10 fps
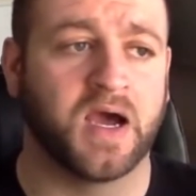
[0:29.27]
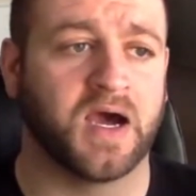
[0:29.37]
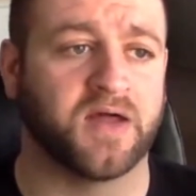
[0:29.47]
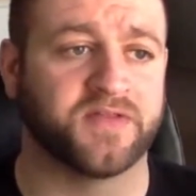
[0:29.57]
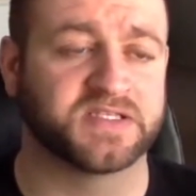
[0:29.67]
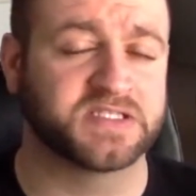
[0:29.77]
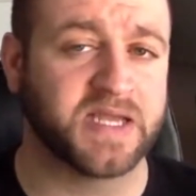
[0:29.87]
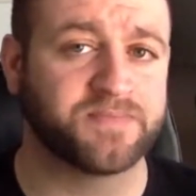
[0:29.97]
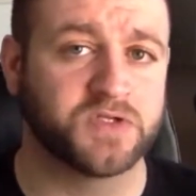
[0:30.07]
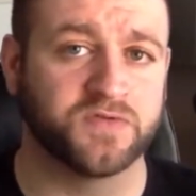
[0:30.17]
The
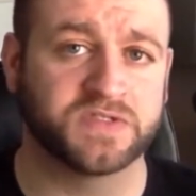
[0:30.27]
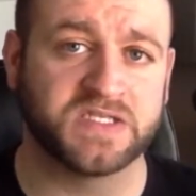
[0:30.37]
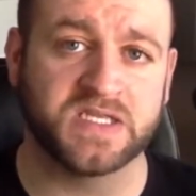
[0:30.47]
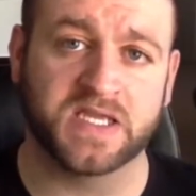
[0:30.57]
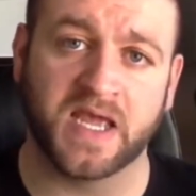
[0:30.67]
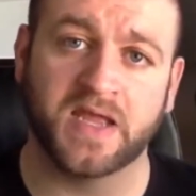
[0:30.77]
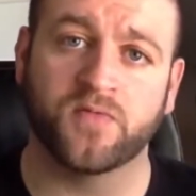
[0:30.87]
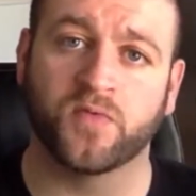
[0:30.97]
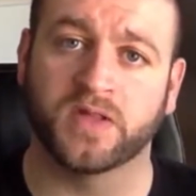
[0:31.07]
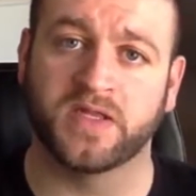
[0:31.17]
Step 2
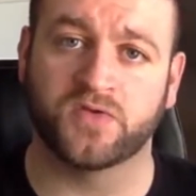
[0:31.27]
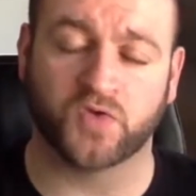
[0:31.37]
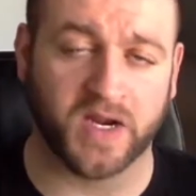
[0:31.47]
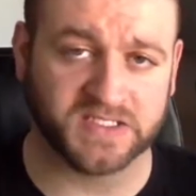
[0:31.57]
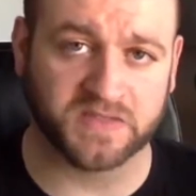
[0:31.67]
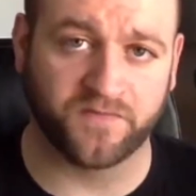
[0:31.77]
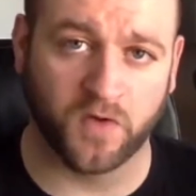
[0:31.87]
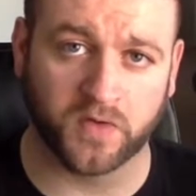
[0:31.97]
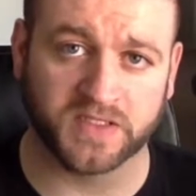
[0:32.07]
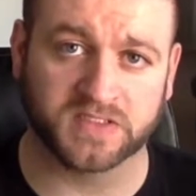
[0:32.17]
CK really tries to
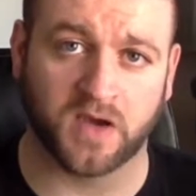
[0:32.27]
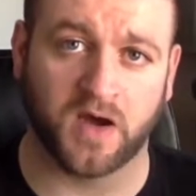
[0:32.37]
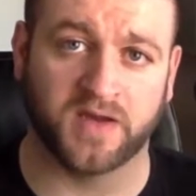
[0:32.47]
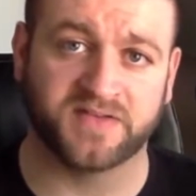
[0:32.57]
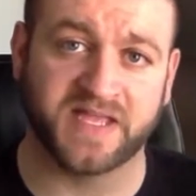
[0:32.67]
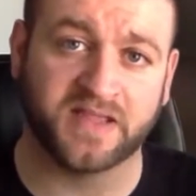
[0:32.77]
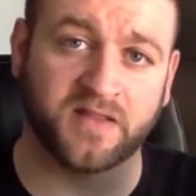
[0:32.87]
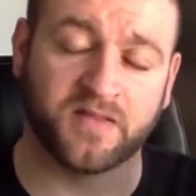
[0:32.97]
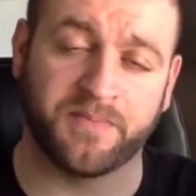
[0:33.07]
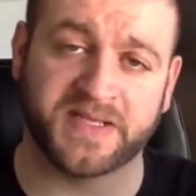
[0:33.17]
focus on
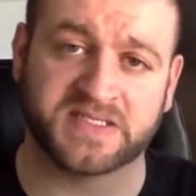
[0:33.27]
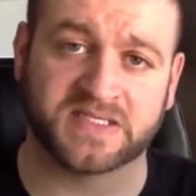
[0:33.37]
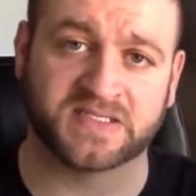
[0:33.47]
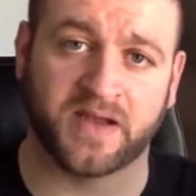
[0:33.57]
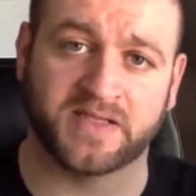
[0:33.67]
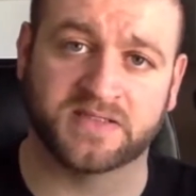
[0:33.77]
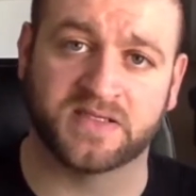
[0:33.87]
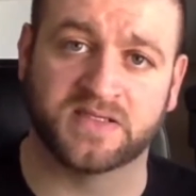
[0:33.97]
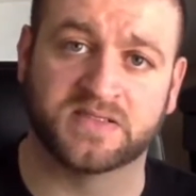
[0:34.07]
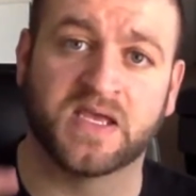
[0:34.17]
taking the basic
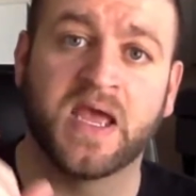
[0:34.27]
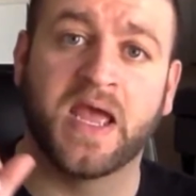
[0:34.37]
sciences